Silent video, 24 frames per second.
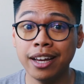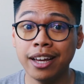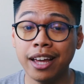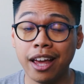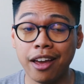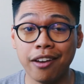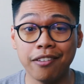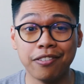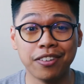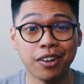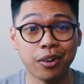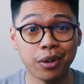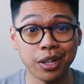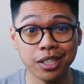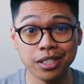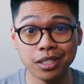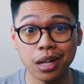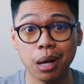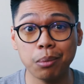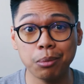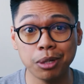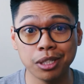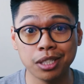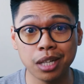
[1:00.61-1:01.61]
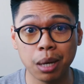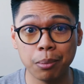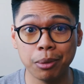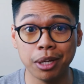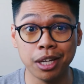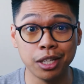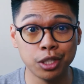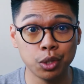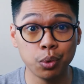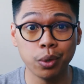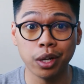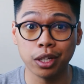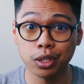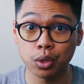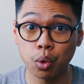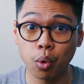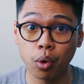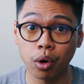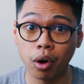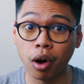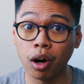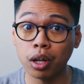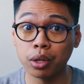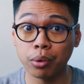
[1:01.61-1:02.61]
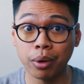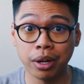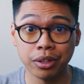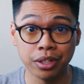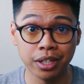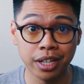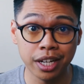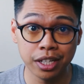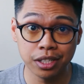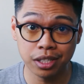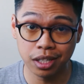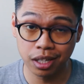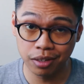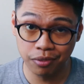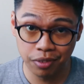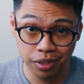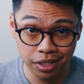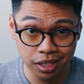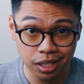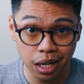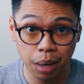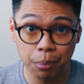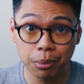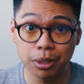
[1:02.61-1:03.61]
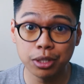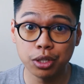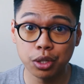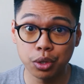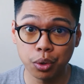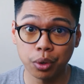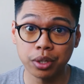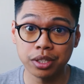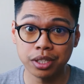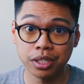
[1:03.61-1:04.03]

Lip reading: If Chris Tomlin's coming, he's doing a tour all around the nation. If he's coming to your